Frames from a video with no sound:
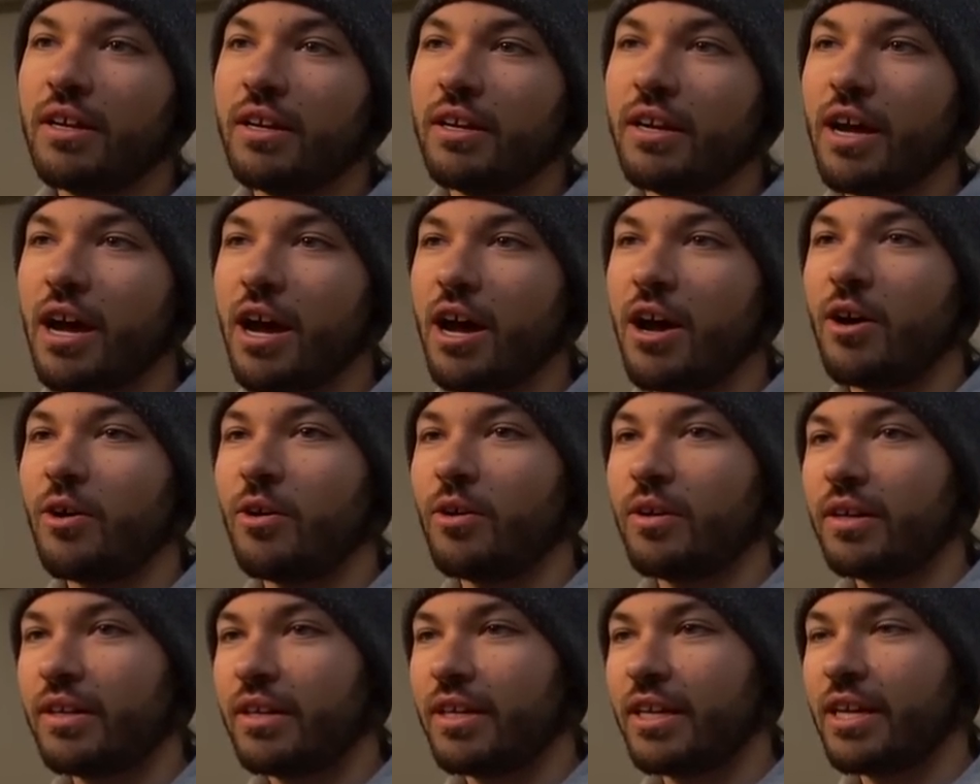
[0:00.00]

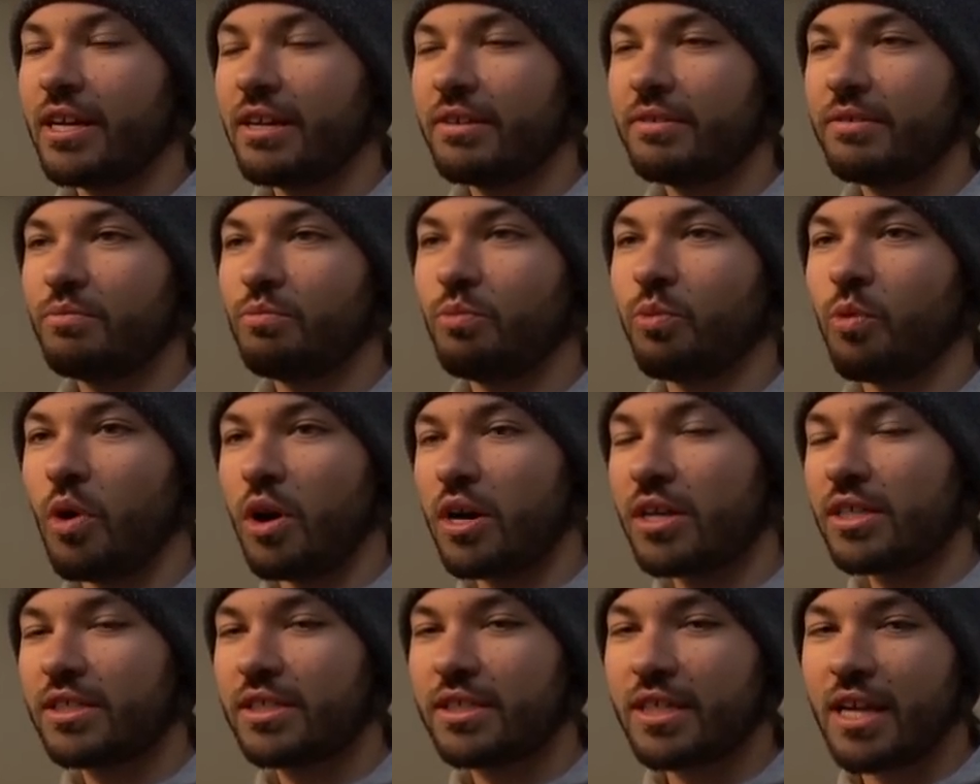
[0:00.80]
Now, it
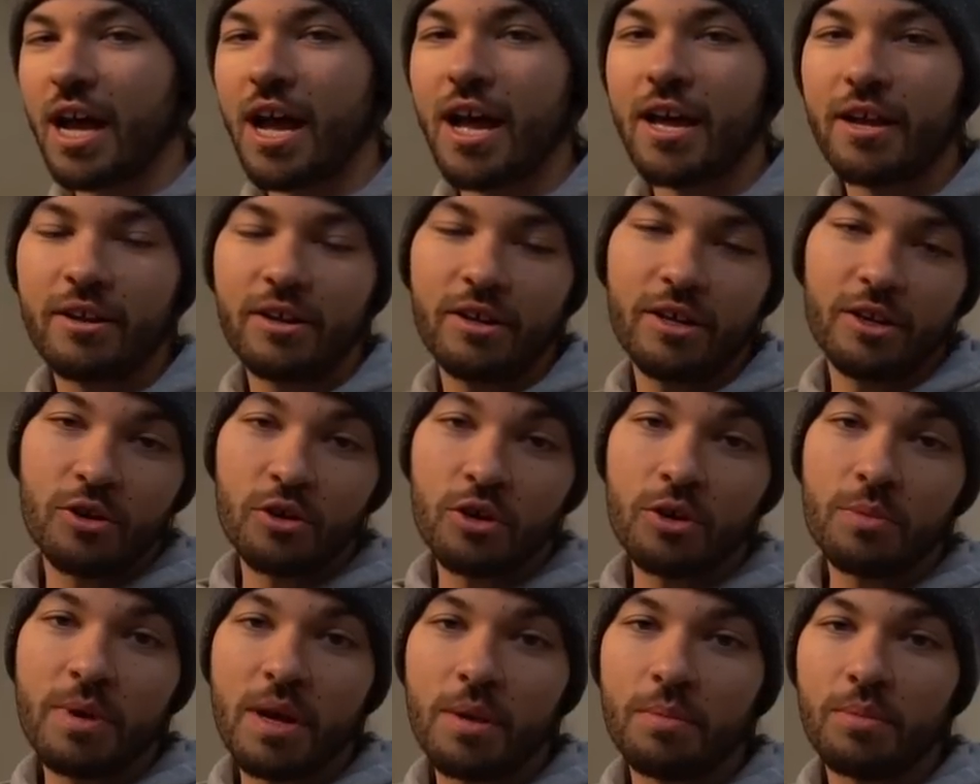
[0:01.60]
was kind it
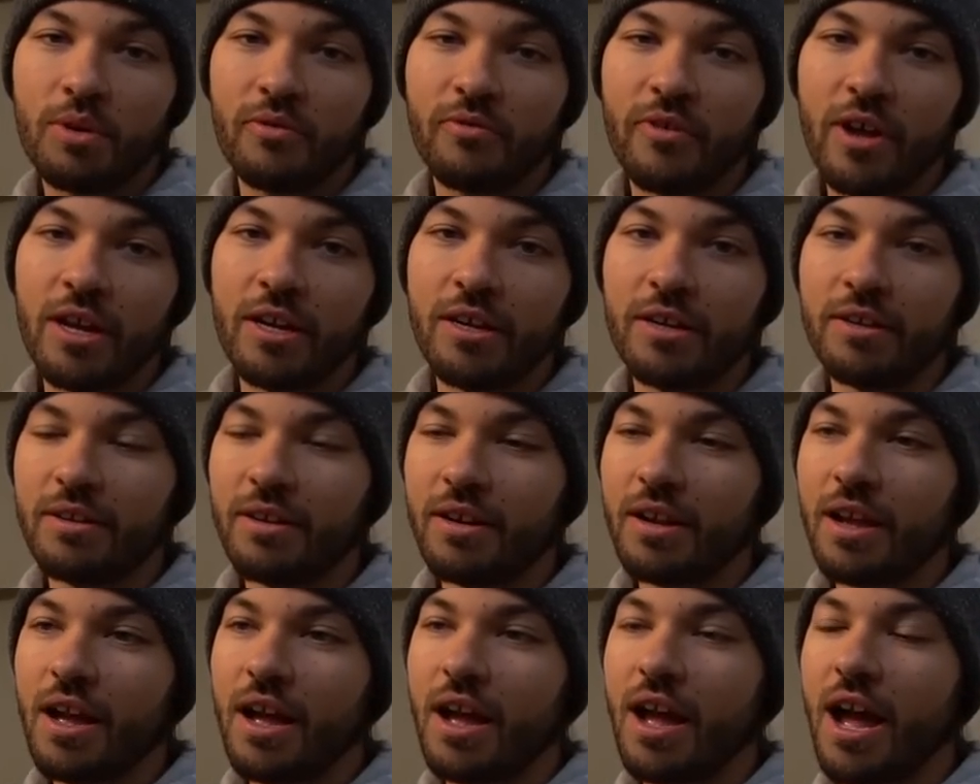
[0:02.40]
could have been prevented,
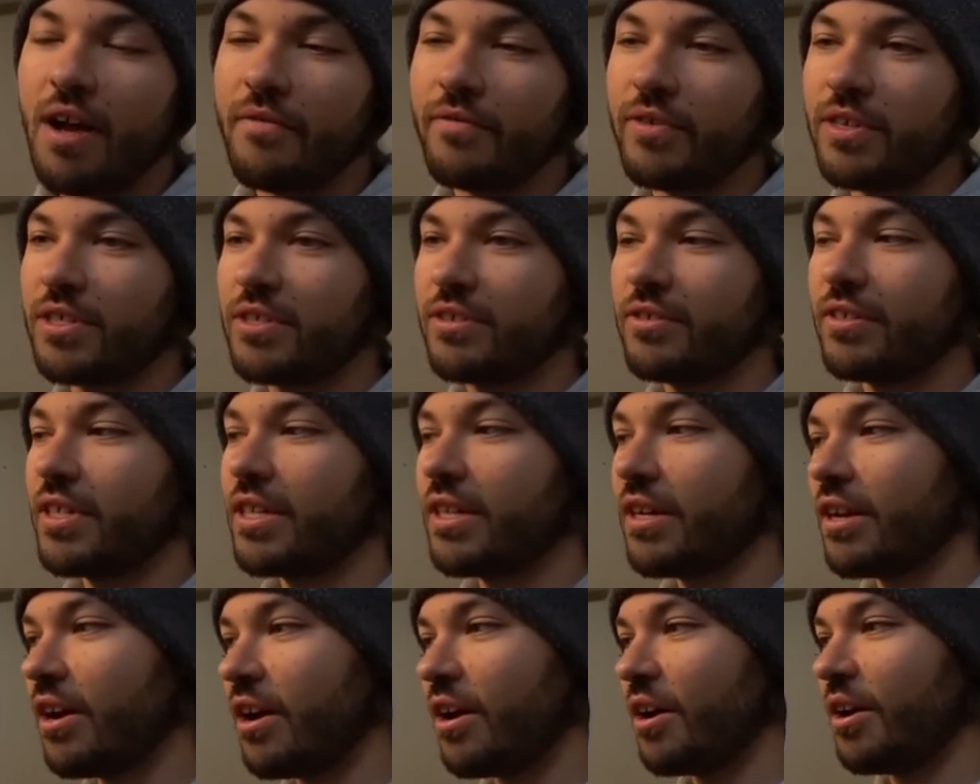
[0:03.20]

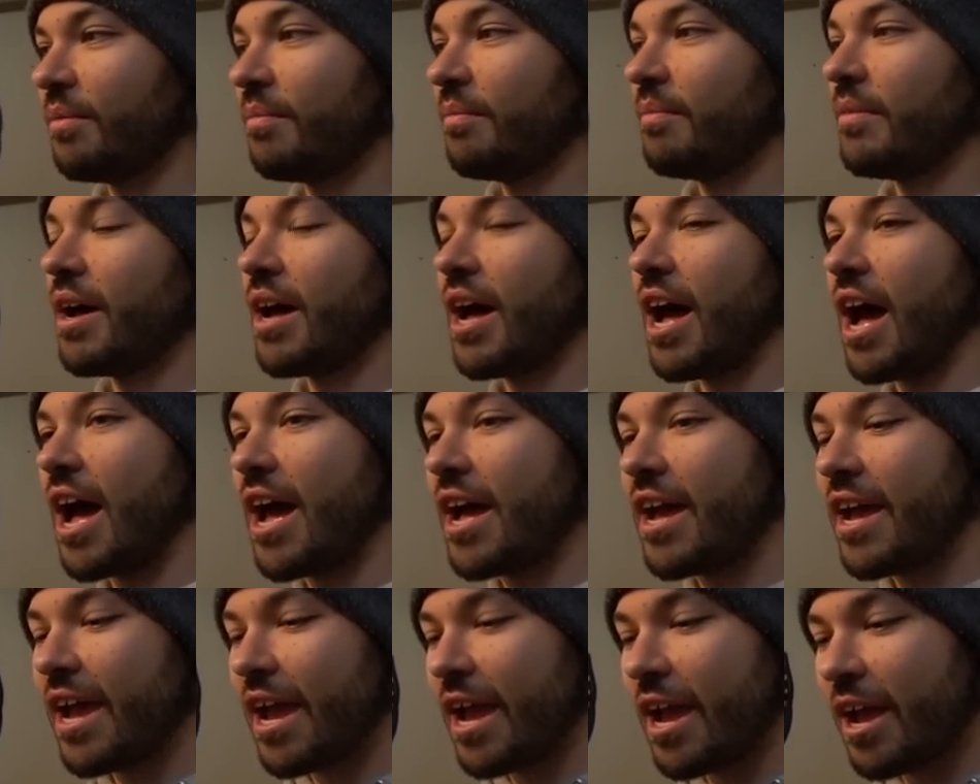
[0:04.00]
obviously. Um,
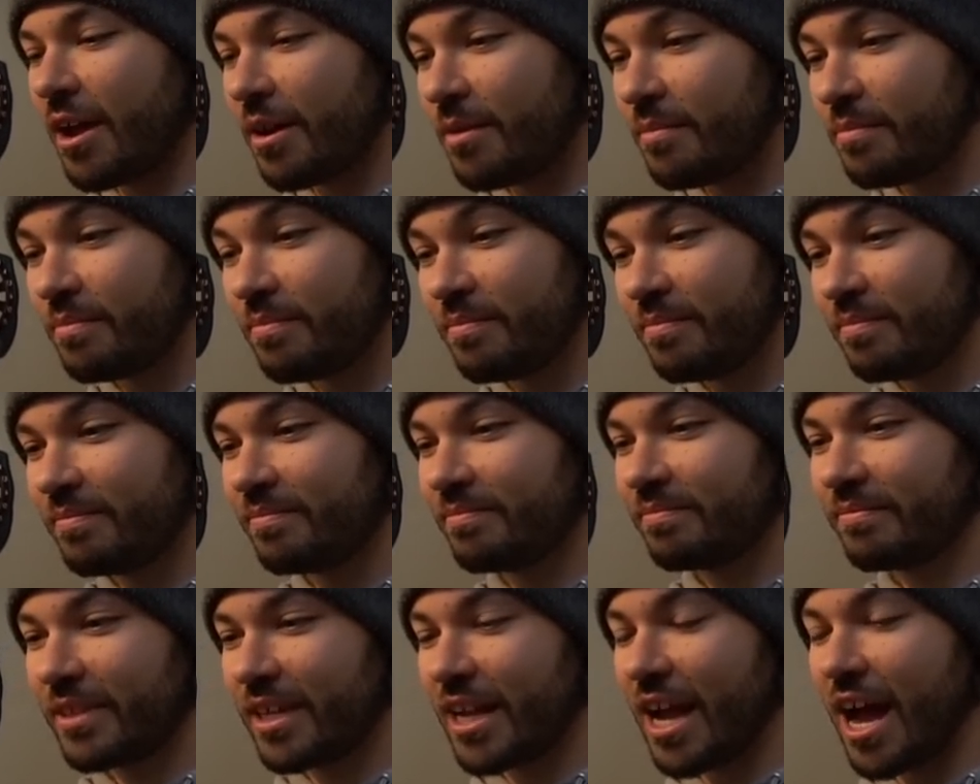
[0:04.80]
I am
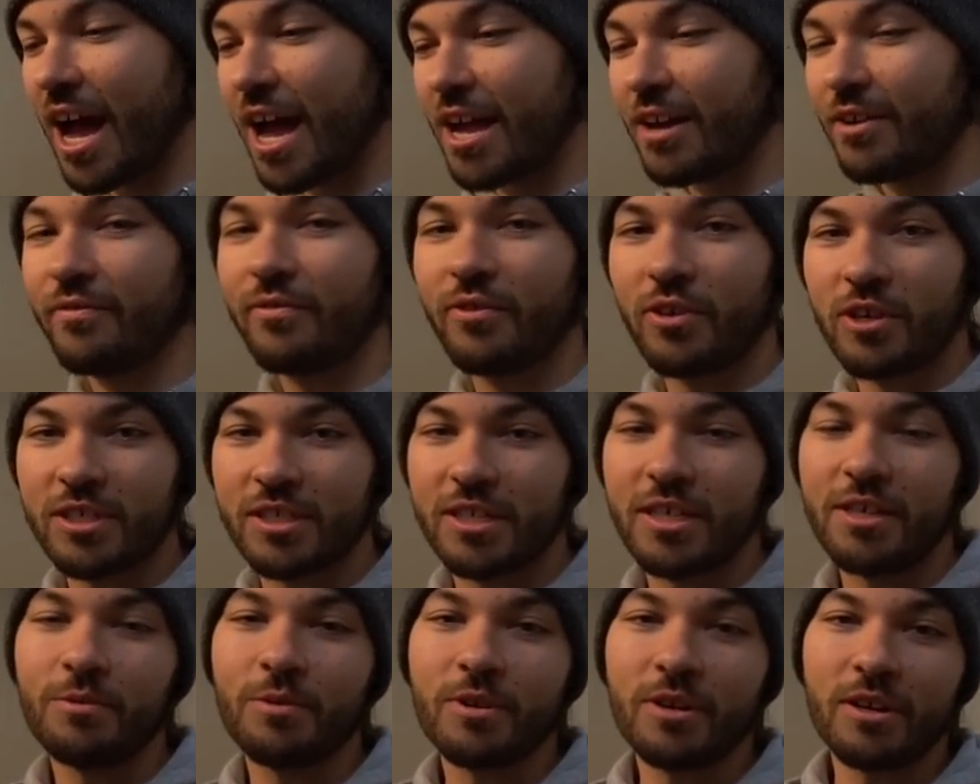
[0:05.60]
kind of
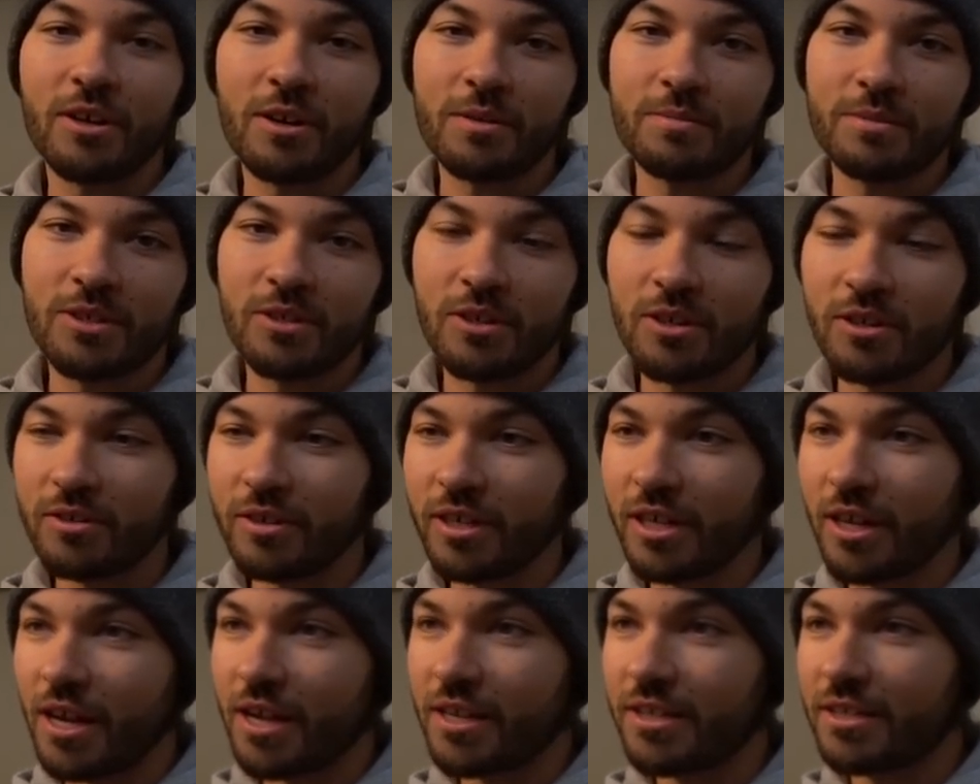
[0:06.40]
risky when it comes to
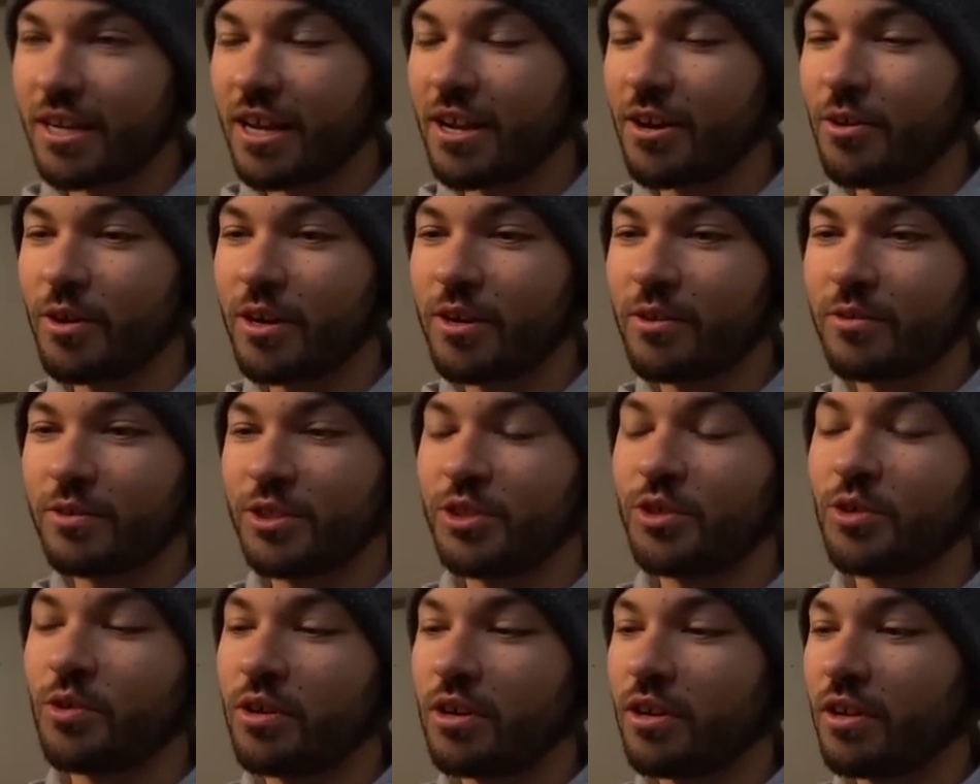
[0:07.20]
early ice. I know I don't
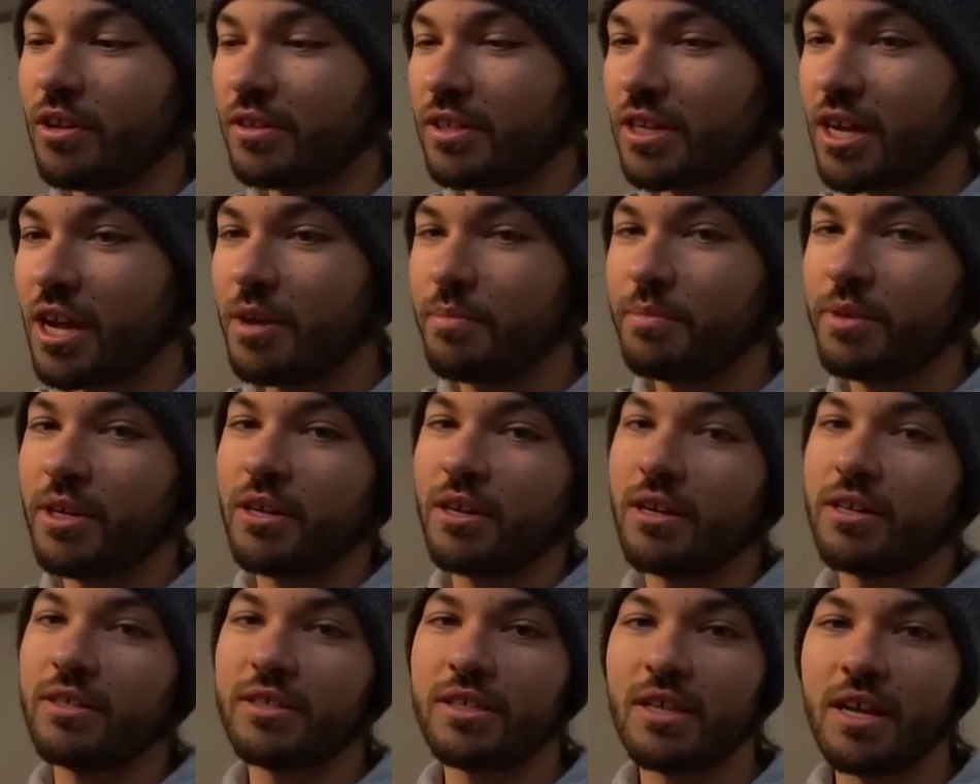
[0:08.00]
show it all the time
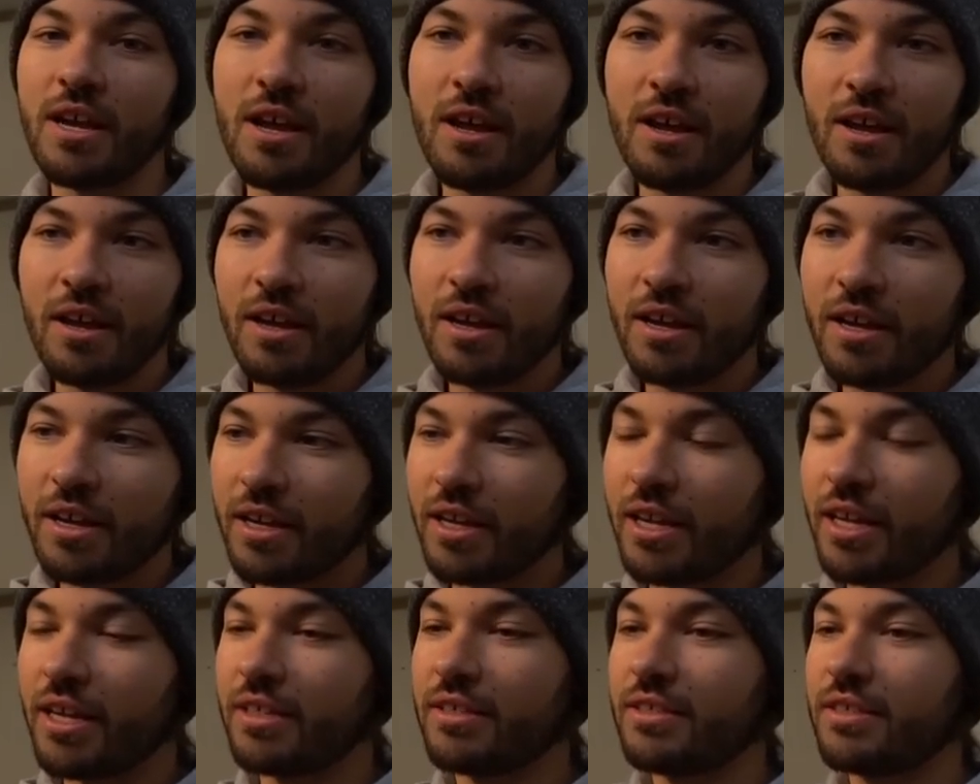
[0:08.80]
because
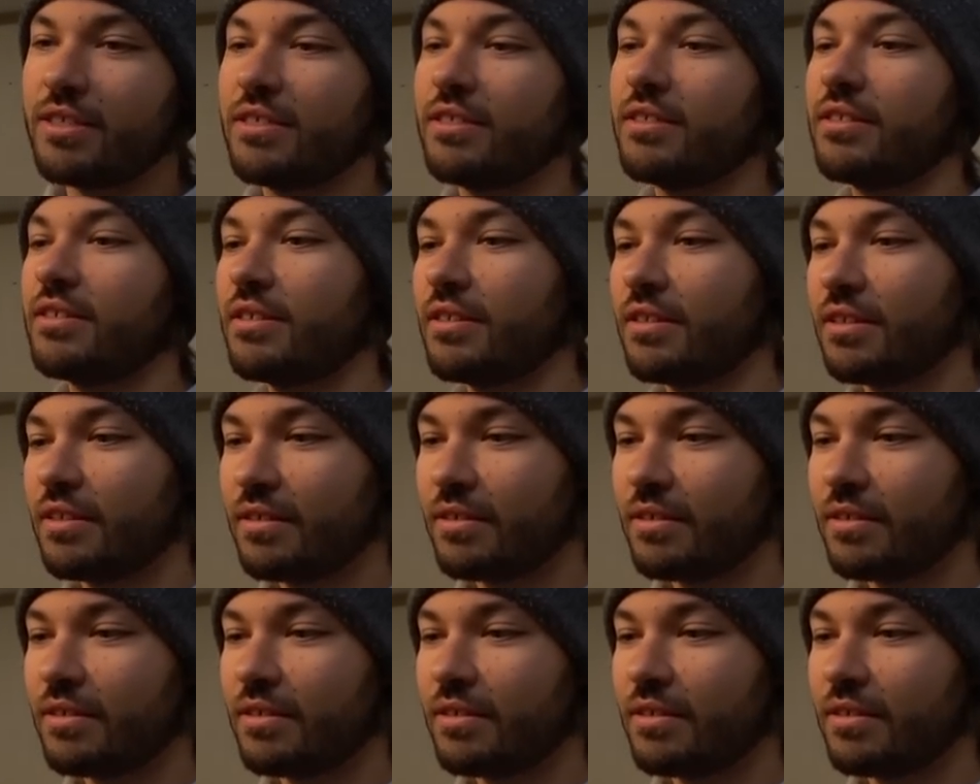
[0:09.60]
it's